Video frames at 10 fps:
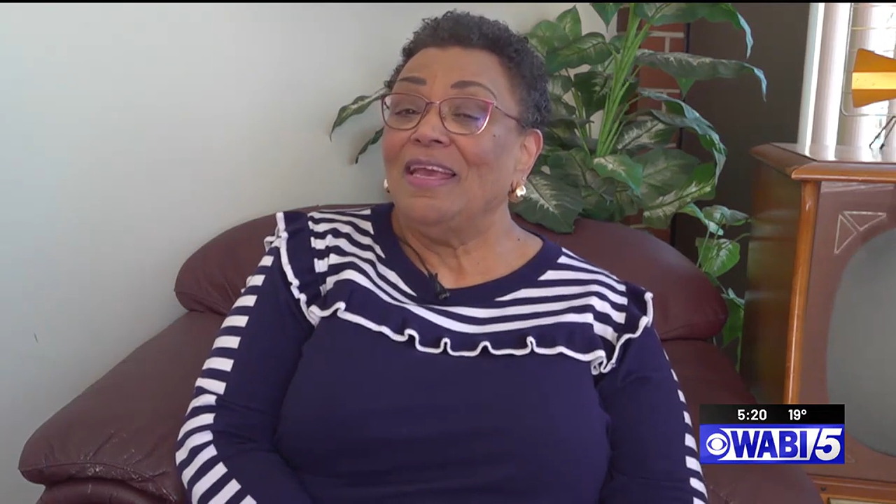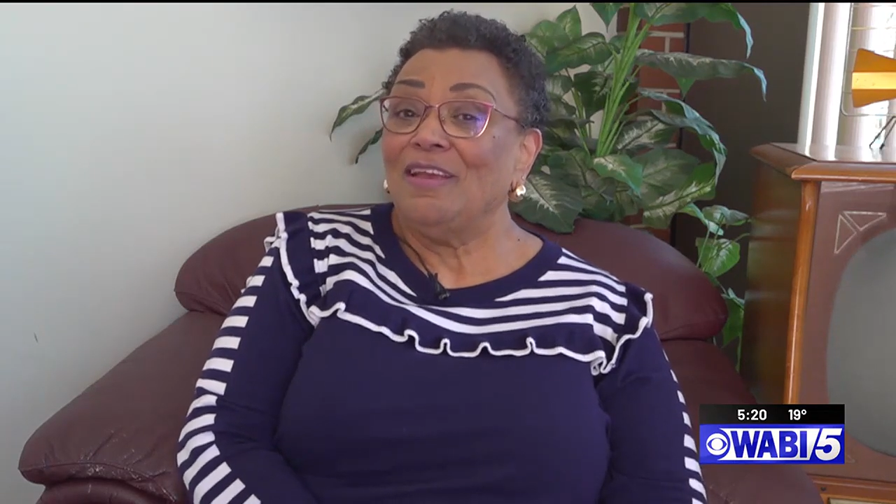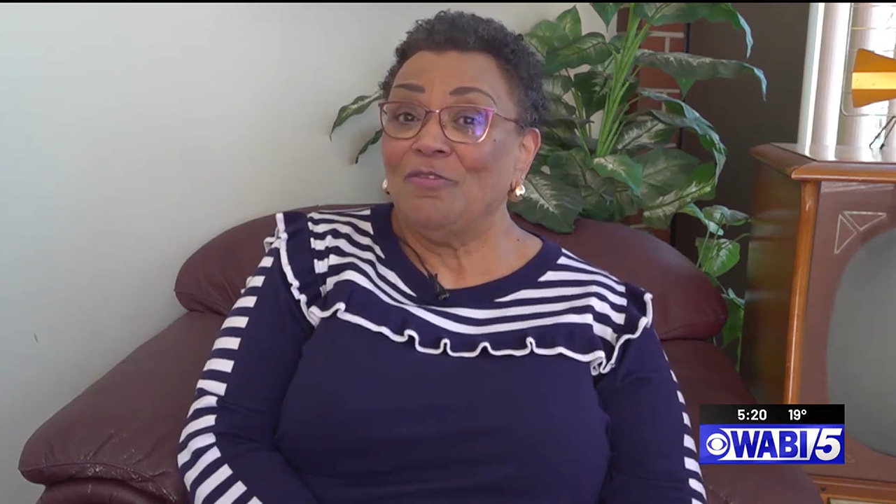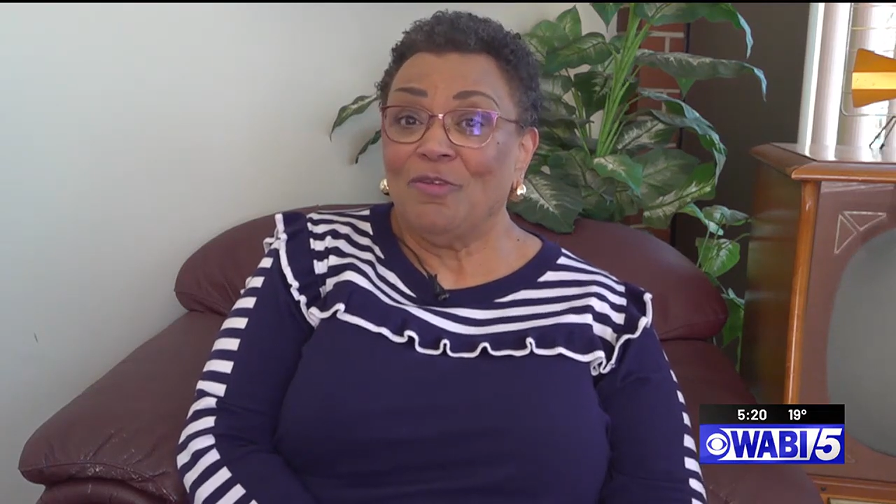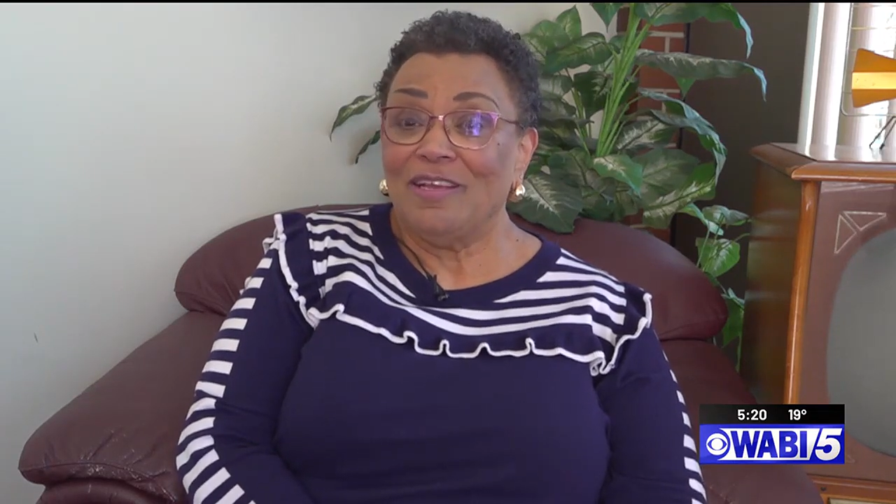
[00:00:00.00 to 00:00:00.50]

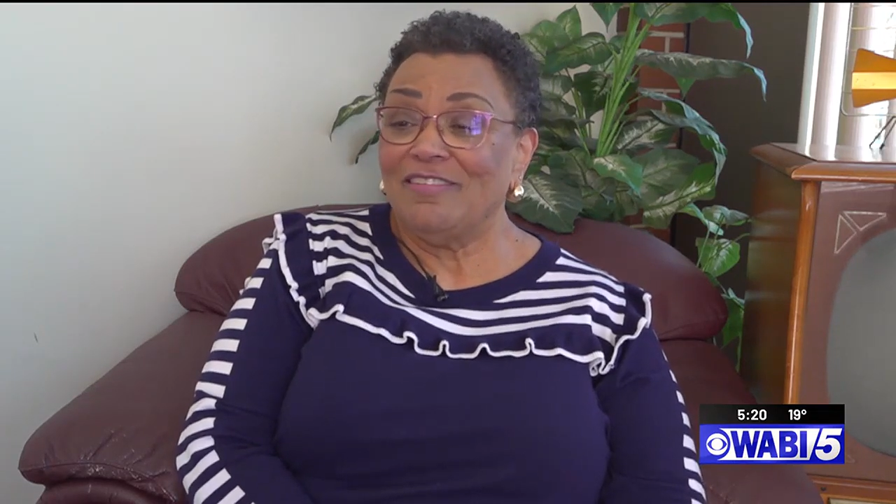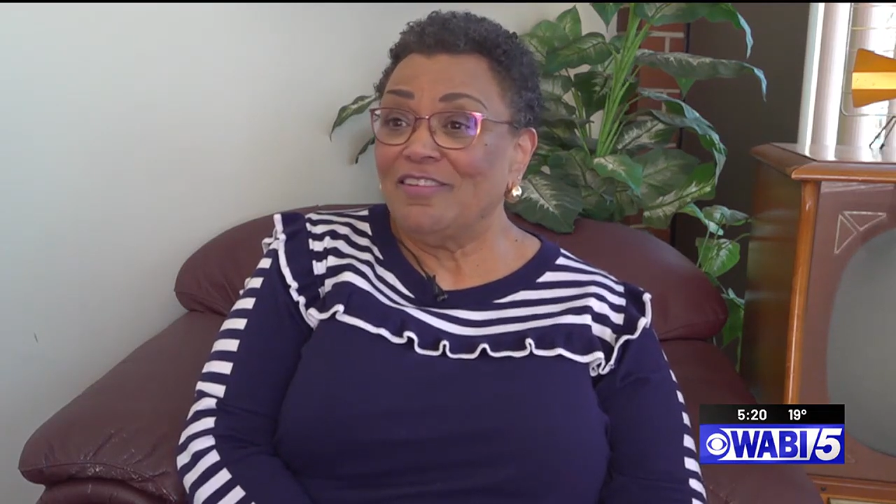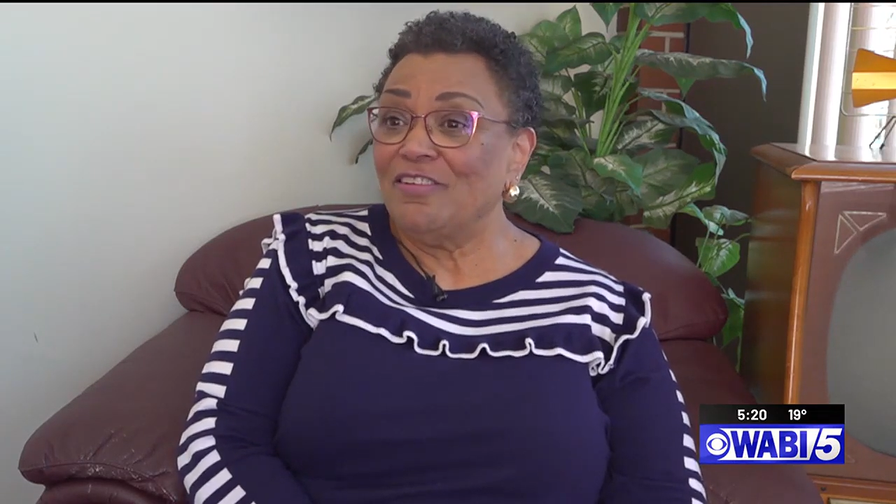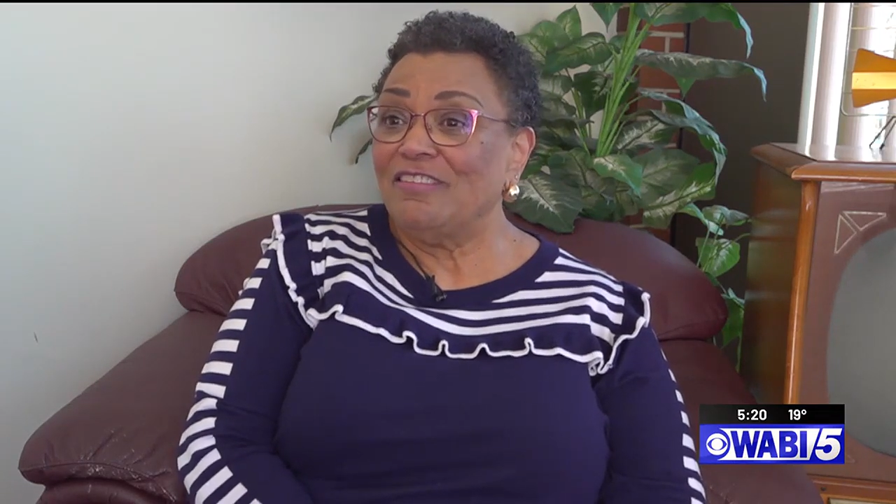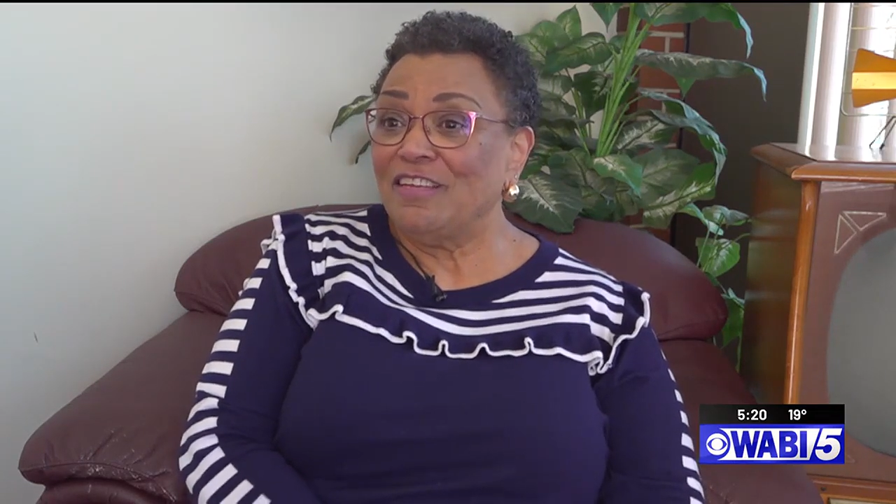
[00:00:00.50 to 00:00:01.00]
and
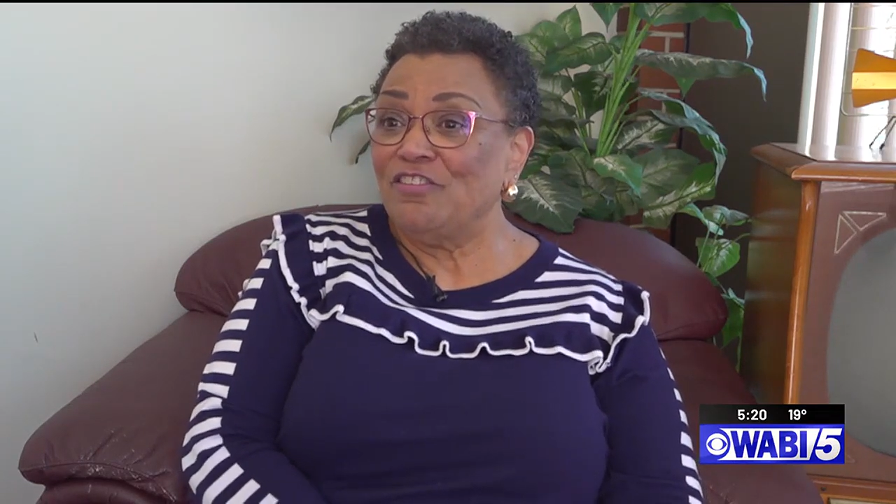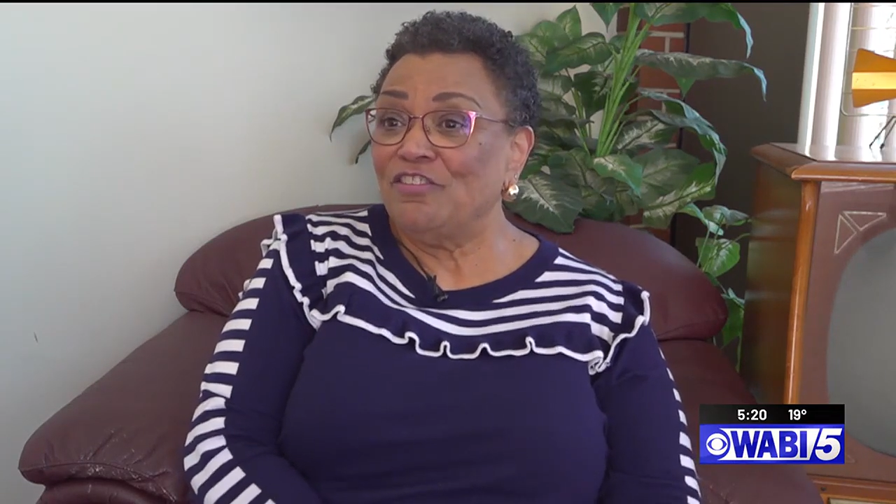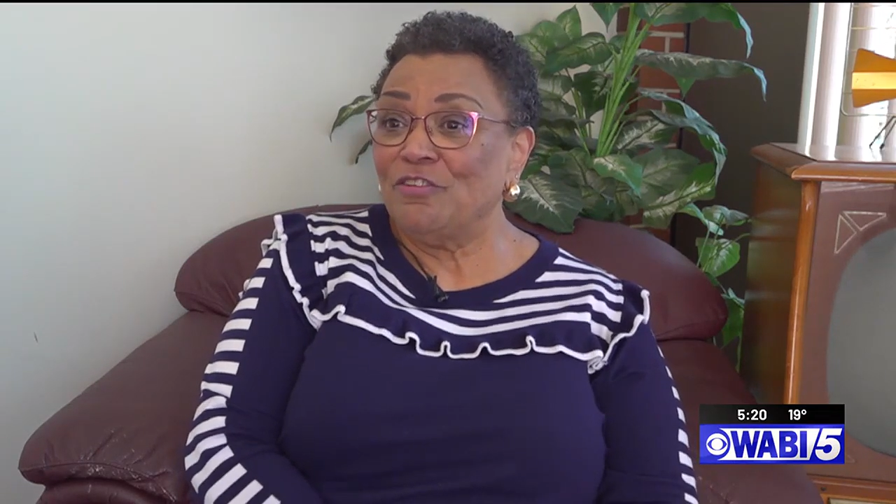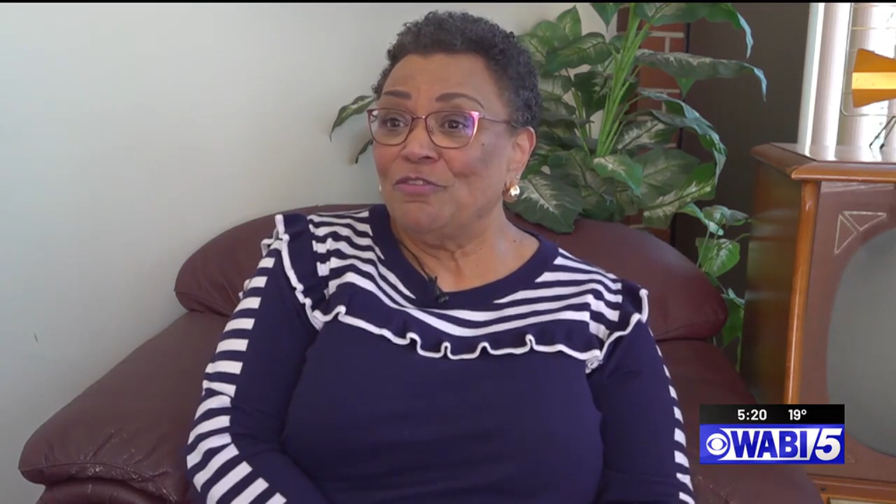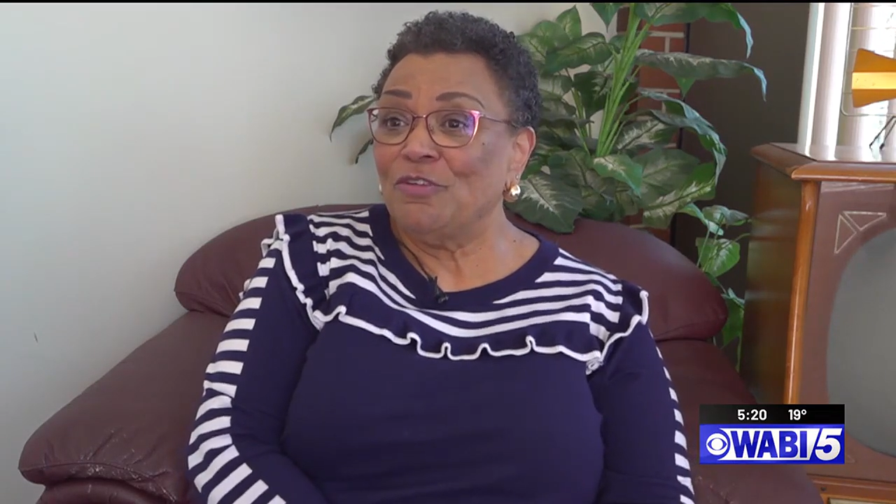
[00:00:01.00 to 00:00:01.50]
raised their 10
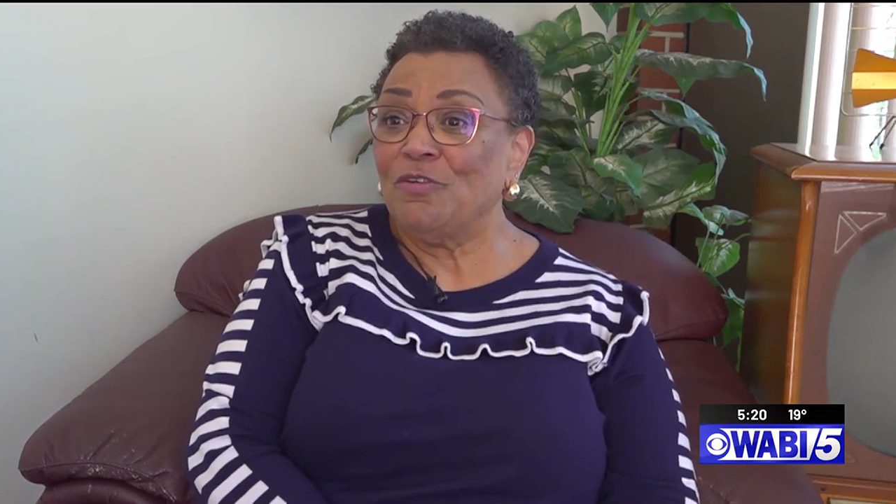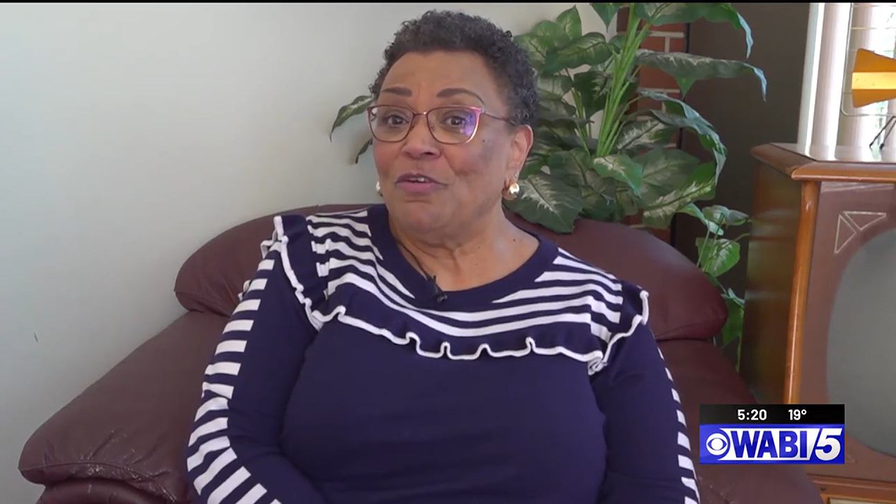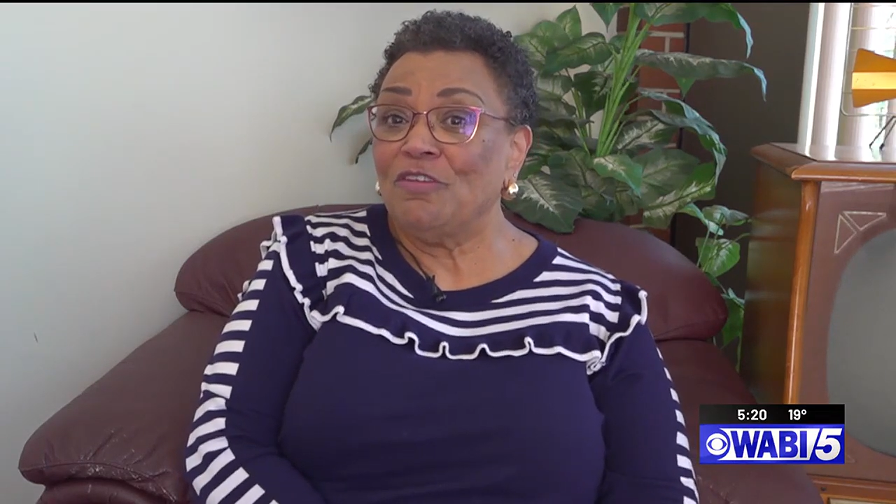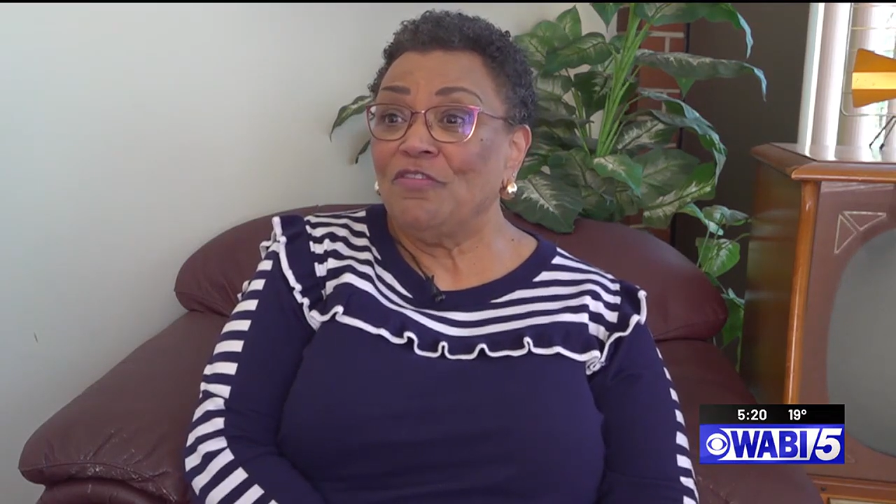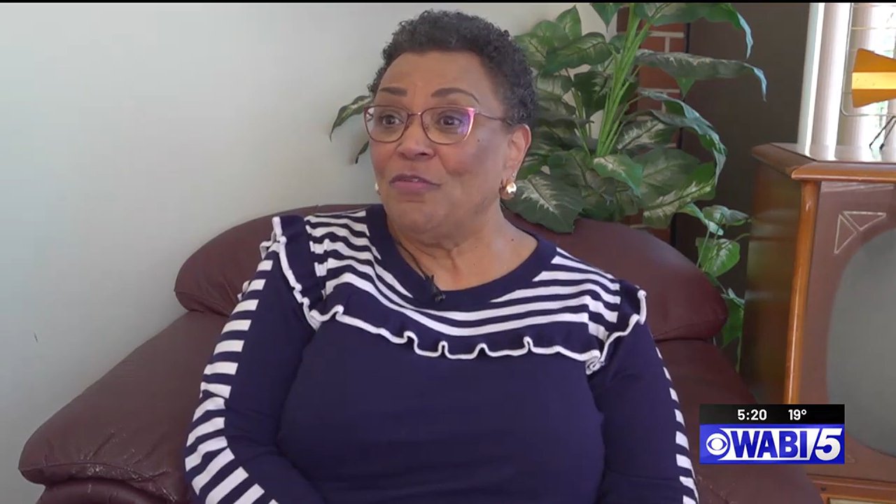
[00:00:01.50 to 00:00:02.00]
children
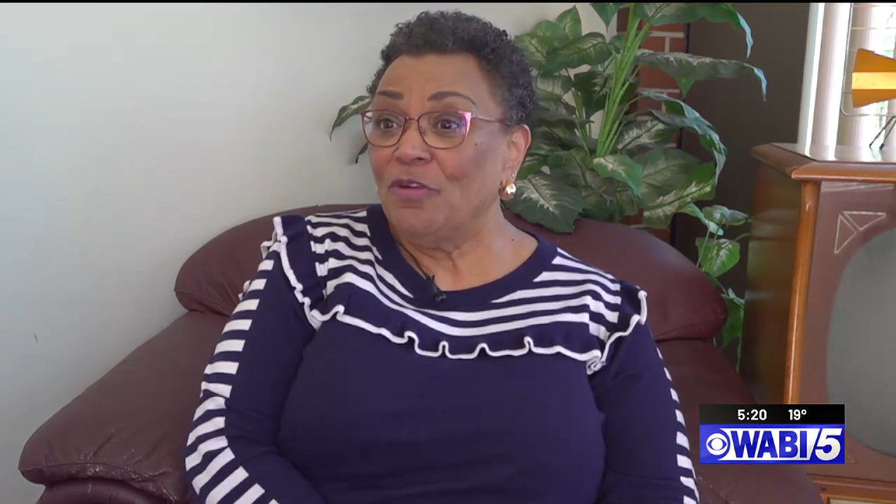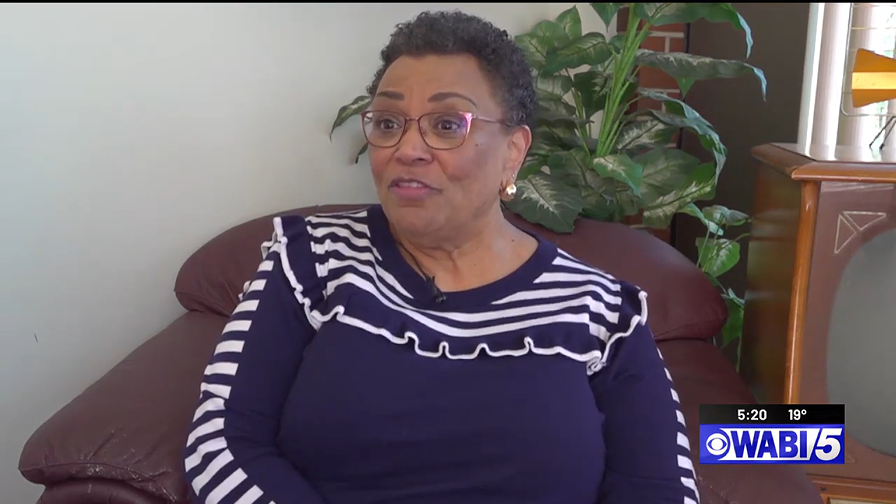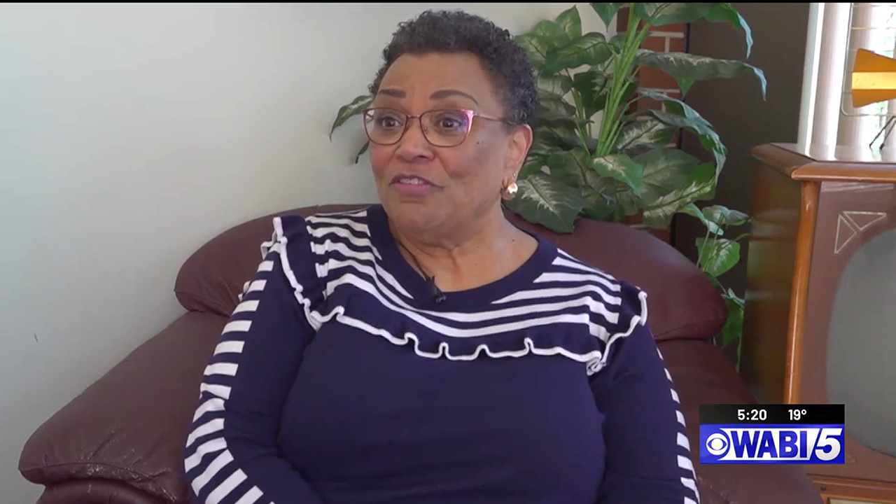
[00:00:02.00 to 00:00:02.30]
on 4th